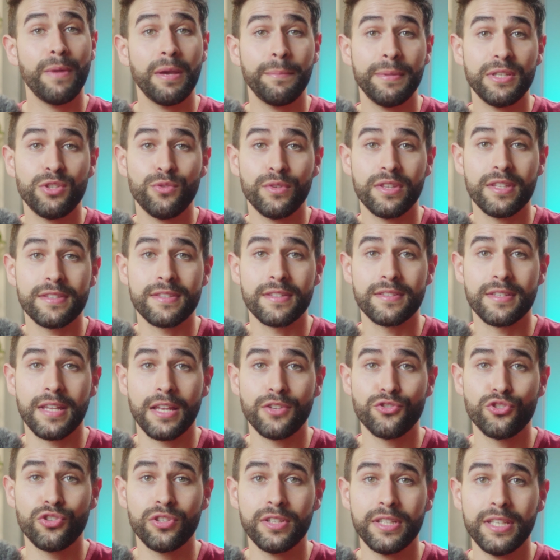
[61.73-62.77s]
might be doing this
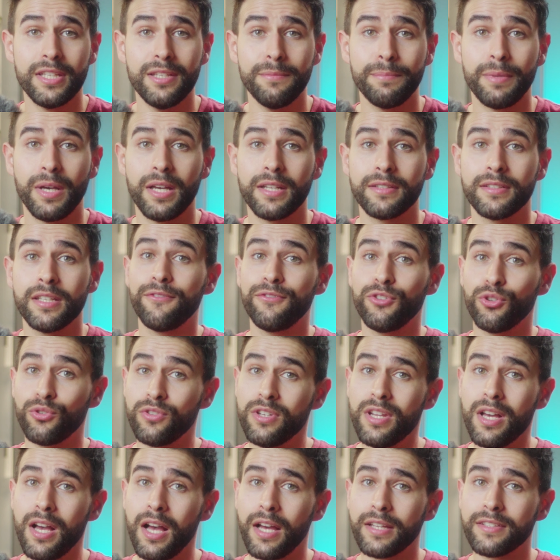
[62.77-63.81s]
intentionally, but if you're
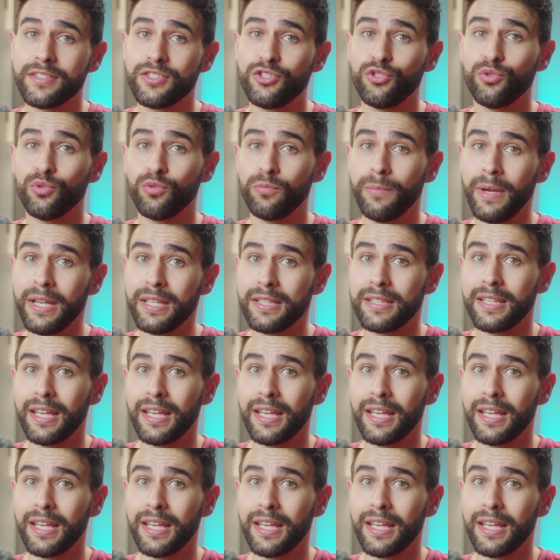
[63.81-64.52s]
not, you might